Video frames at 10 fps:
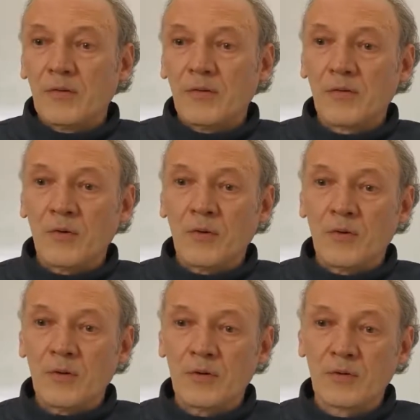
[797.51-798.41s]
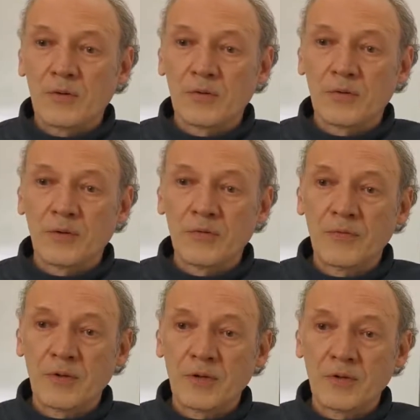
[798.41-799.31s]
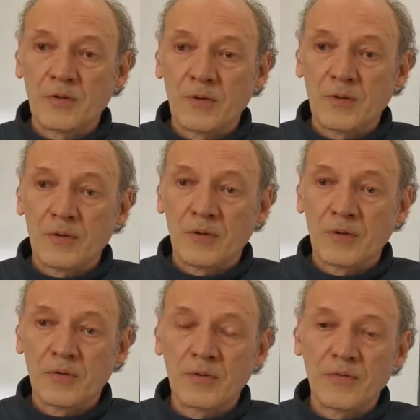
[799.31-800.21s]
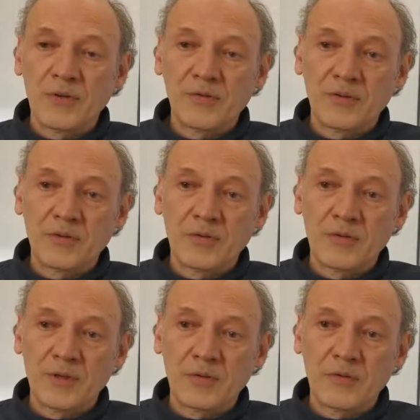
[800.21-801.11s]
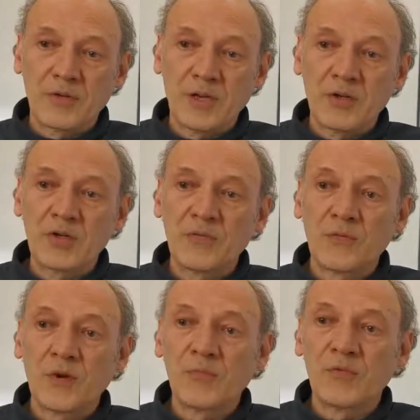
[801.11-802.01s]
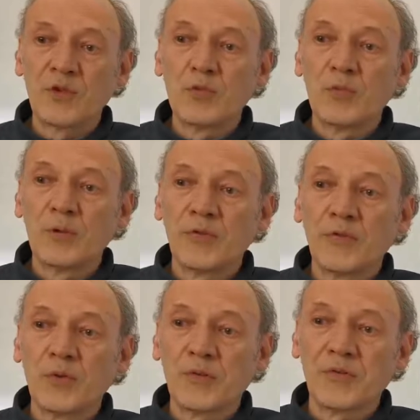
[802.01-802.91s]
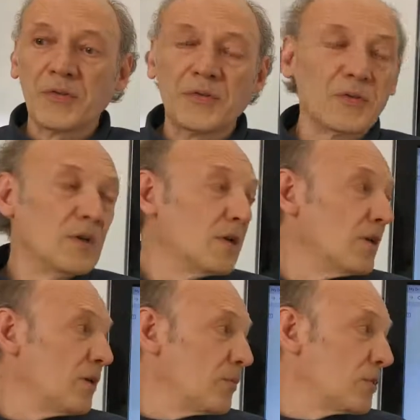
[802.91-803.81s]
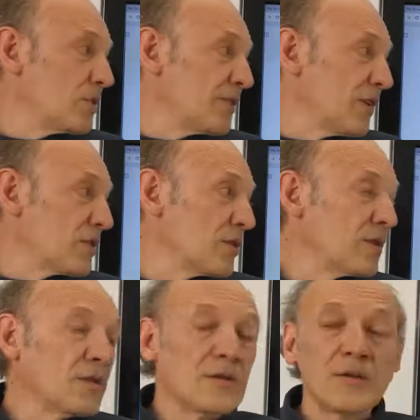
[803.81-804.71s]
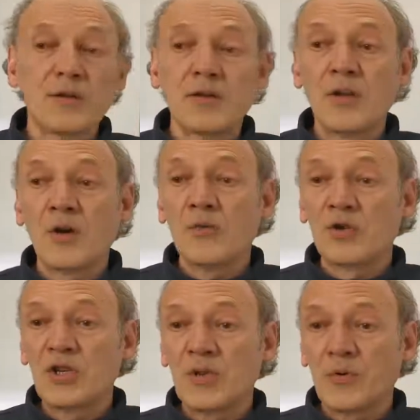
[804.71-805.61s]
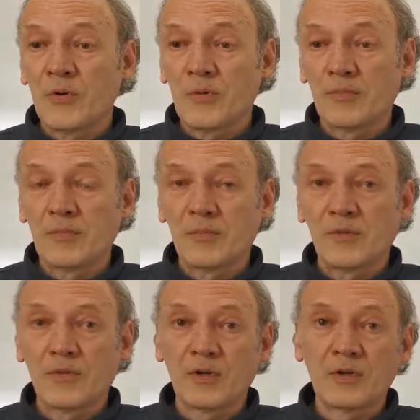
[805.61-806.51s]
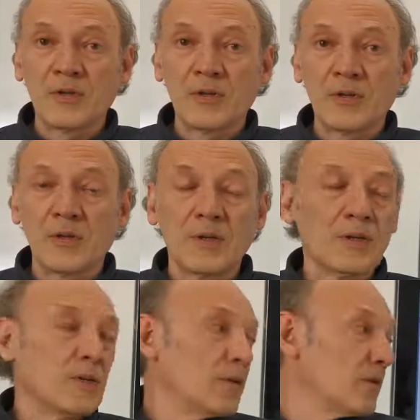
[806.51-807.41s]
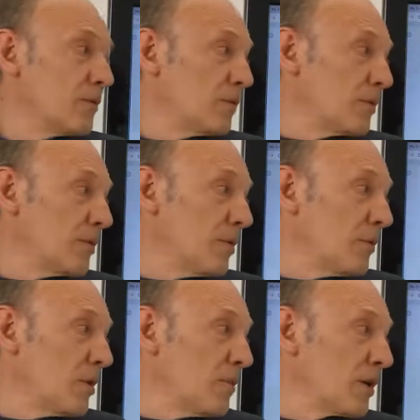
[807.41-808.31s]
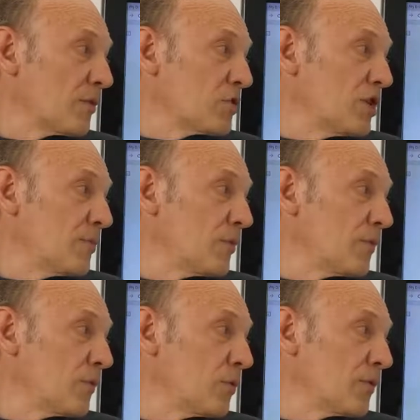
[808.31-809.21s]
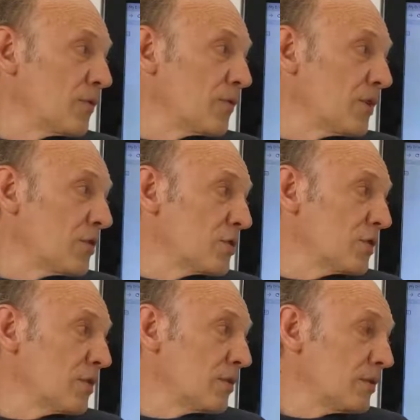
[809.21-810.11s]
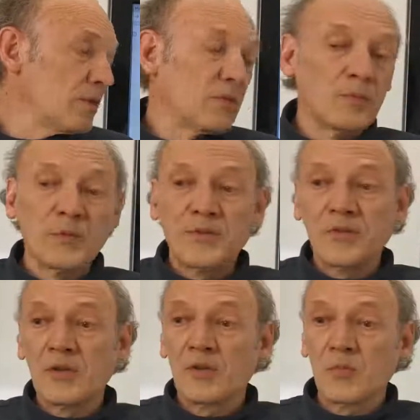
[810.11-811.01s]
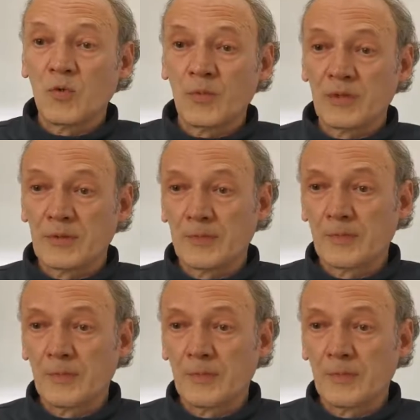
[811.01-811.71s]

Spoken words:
So on contrasting that to the energy from renewable sources, which is actually now cheaper. It's actually among the cheapest sources of energy, as we will see in a moment.